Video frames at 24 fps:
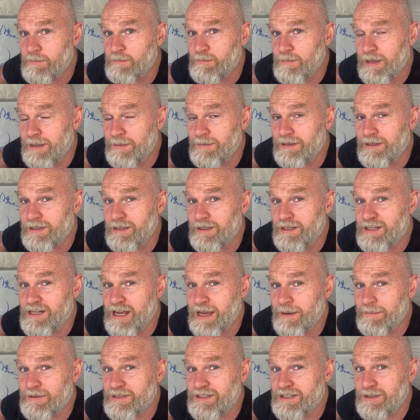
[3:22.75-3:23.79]
maybe a
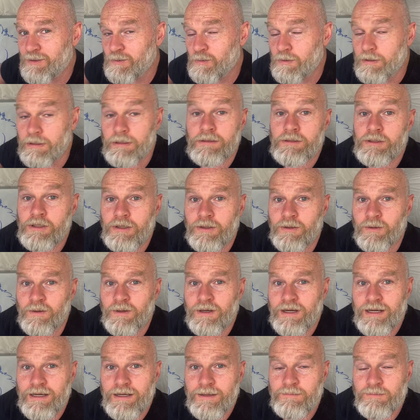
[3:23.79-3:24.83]
nap is in order. No,
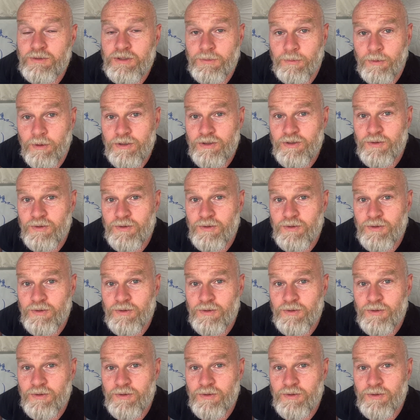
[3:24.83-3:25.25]
support